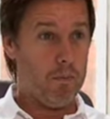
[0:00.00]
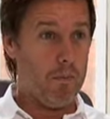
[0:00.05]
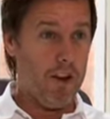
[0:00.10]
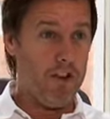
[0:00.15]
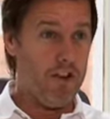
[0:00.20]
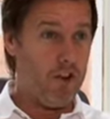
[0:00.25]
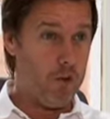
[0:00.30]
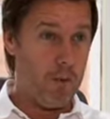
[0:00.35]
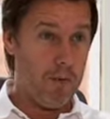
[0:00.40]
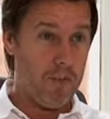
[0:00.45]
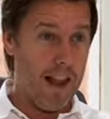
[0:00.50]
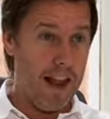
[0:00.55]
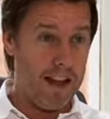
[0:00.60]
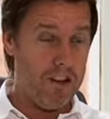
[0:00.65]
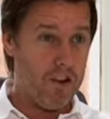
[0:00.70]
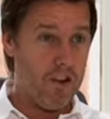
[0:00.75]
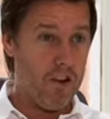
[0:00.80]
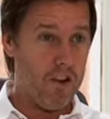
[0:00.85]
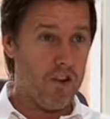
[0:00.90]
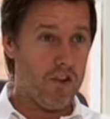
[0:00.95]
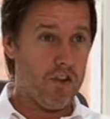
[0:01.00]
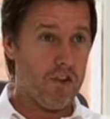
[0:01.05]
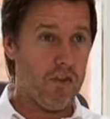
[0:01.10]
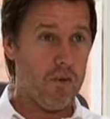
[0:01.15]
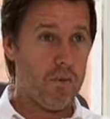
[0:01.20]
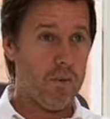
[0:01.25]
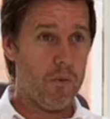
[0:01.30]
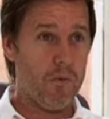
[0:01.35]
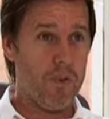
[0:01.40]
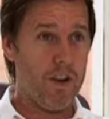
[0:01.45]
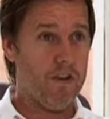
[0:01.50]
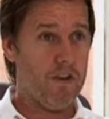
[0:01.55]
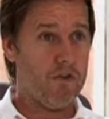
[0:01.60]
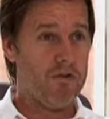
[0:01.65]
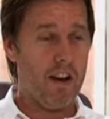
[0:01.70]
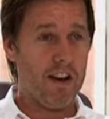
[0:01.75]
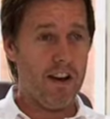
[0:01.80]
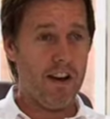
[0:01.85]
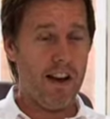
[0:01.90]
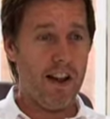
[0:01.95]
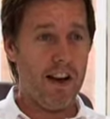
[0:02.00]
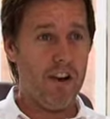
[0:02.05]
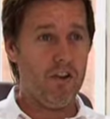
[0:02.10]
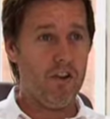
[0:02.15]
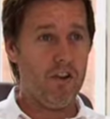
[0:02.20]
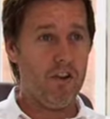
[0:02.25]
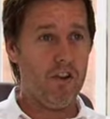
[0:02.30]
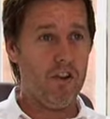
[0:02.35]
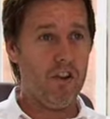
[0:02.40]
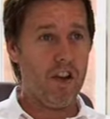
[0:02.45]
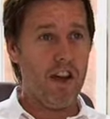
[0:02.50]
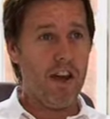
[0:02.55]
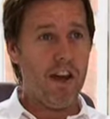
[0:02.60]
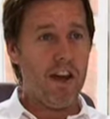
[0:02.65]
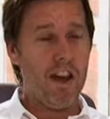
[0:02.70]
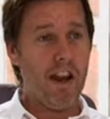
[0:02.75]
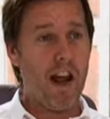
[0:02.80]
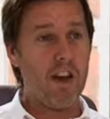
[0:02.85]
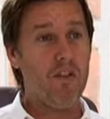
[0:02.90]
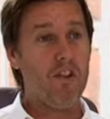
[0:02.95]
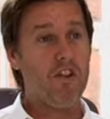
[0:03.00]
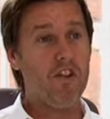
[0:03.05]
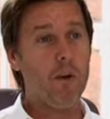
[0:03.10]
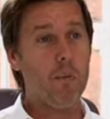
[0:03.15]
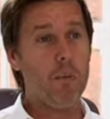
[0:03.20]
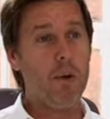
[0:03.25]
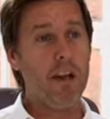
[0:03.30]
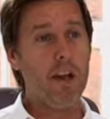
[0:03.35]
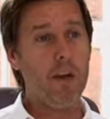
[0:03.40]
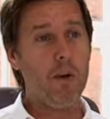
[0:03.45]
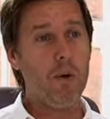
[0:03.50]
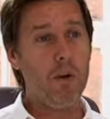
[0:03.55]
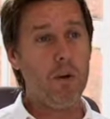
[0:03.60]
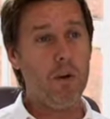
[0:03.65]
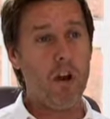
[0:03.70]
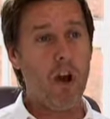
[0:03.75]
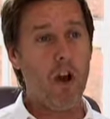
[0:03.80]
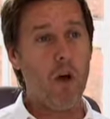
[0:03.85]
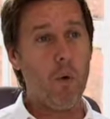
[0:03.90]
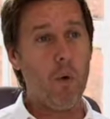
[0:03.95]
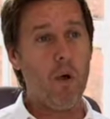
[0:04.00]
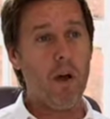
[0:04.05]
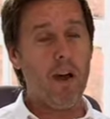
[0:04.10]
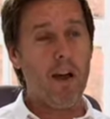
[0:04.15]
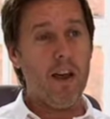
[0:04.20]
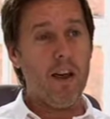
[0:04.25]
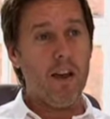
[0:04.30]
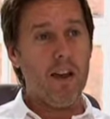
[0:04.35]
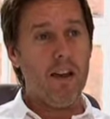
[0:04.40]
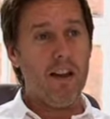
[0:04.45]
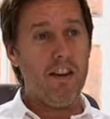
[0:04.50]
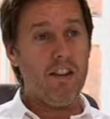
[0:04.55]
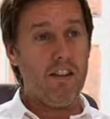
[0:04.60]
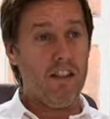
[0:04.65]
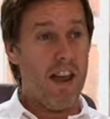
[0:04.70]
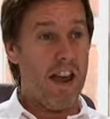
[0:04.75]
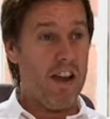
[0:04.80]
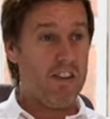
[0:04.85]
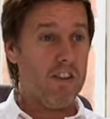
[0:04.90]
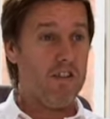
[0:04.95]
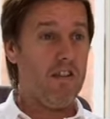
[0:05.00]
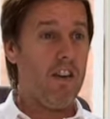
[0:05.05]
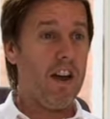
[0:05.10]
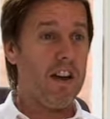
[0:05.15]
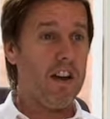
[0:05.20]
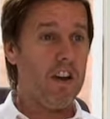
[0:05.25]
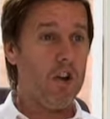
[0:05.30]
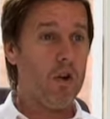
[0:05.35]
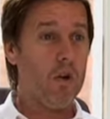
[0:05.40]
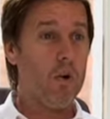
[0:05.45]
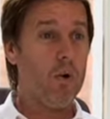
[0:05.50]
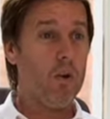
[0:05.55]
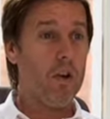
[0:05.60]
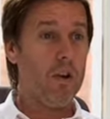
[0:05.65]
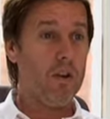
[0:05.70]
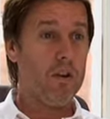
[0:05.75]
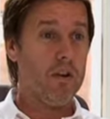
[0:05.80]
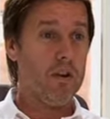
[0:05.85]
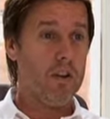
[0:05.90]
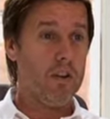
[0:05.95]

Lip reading: issues with lenders, with different regulations, and having somebody who you know is there to fight your corner,